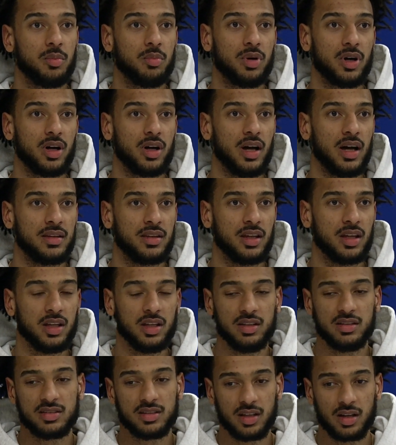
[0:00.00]
But I
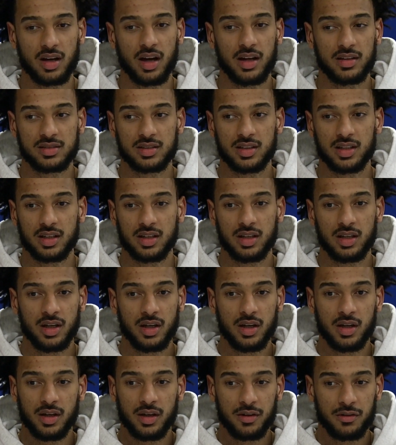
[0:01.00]
think he still has to
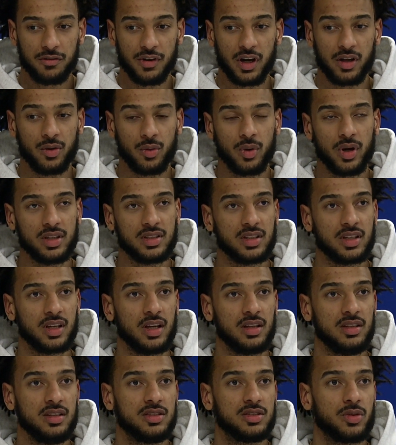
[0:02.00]
find a way to
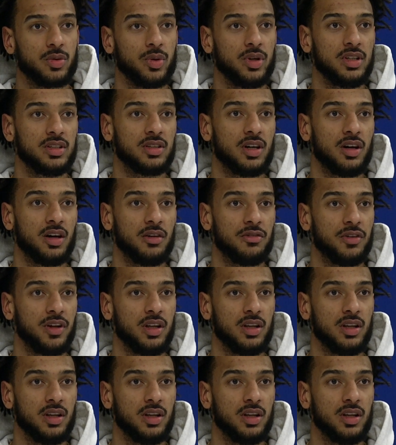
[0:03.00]
get these threes off,